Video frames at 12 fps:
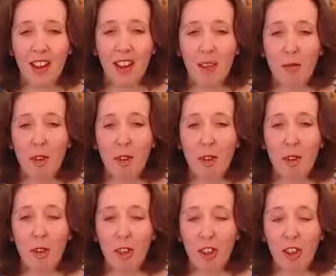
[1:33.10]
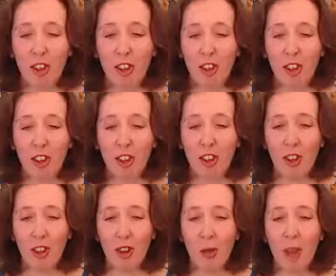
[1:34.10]
because
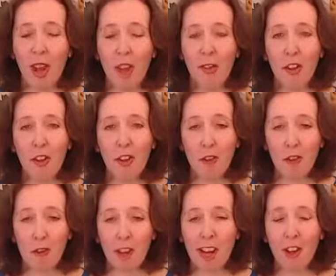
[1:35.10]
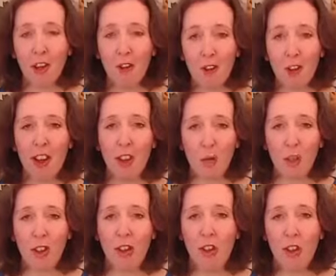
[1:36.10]
we have this fight or flight
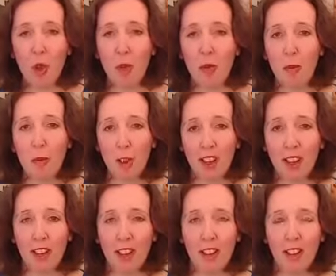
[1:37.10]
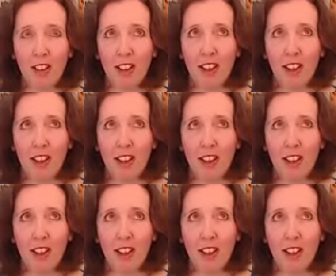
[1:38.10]
within our human bodies.